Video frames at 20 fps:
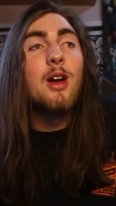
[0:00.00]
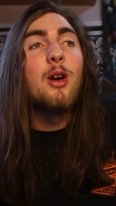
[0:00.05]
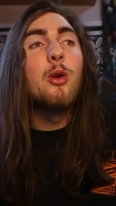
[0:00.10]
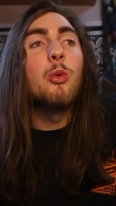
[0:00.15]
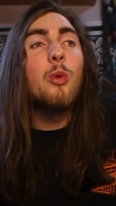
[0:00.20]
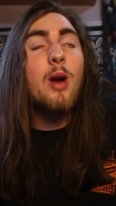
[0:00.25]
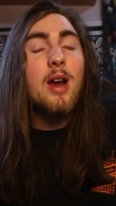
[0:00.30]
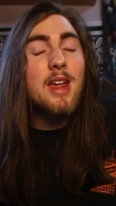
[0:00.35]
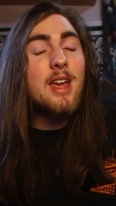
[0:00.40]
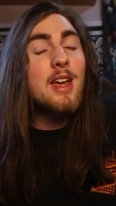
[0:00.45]

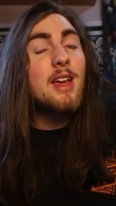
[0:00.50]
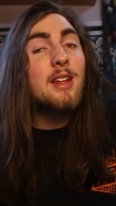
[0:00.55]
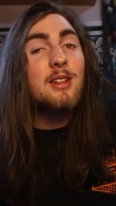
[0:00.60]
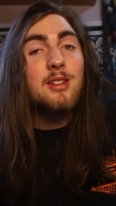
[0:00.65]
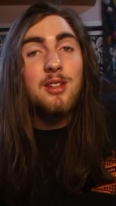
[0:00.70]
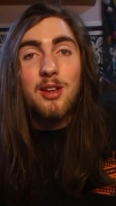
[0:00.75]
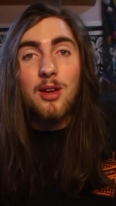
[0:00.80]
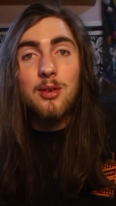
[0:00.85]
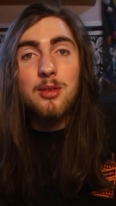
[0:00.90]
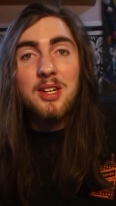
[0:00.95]
ready
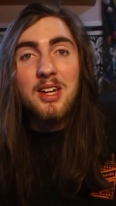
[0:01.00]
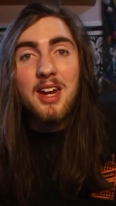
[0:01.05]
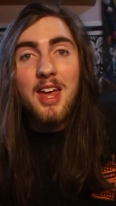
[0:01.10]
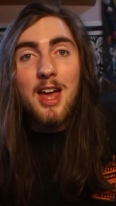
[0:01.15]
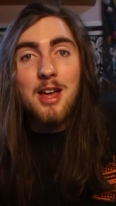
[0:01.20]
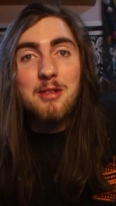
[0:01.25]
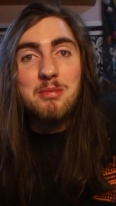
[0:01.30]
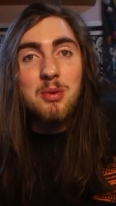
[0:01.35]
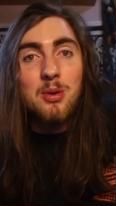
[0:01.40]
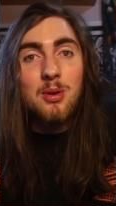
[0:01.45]
to go to the
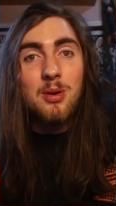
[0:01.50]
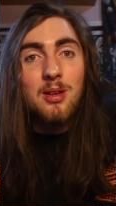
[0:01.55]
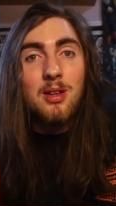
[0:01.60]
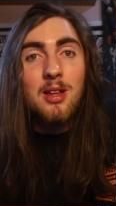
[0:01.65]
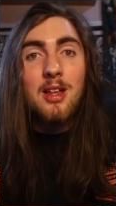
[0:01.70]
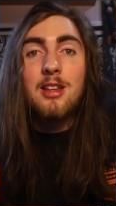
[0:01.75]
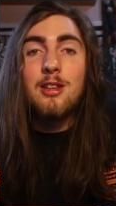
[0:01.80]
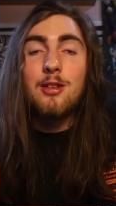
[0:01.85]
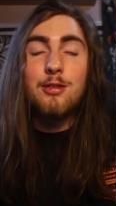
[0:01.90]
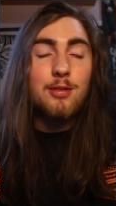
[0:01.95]
airport
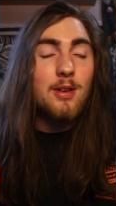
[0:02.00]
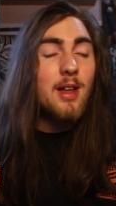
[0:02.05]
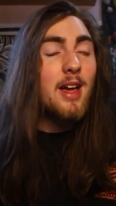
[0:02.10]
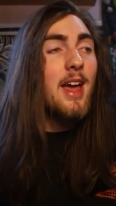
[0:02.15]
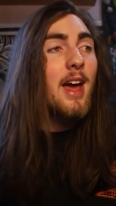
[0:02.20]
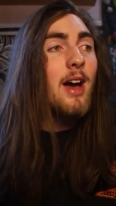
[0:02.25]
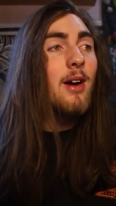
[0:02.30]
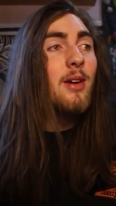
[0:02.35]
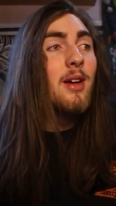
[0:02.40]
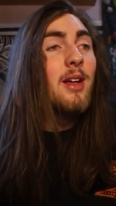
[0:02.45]
to fly
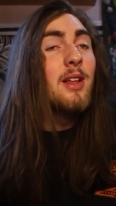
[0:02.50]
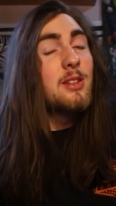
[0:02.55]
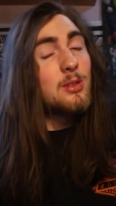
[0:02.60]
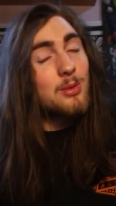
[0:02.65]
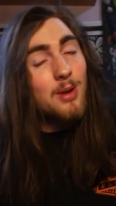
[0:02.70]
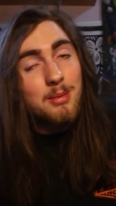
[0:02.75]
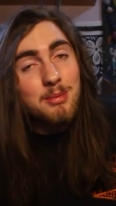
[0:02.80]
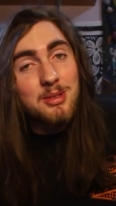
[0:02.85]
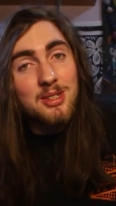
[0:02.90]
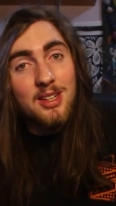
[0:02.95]
out
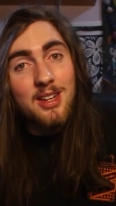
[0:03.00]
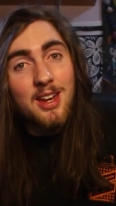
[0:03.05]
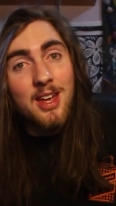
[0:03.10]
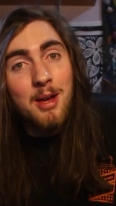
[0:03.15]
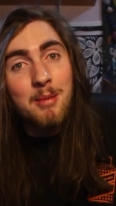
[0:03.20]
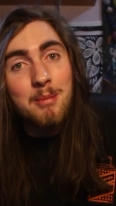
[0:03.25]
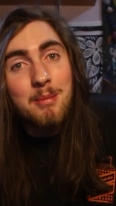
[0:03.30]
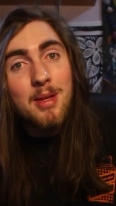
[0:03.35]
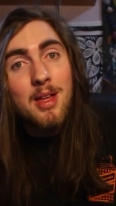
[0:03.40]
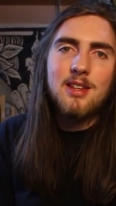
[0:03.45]
to Amsterdam.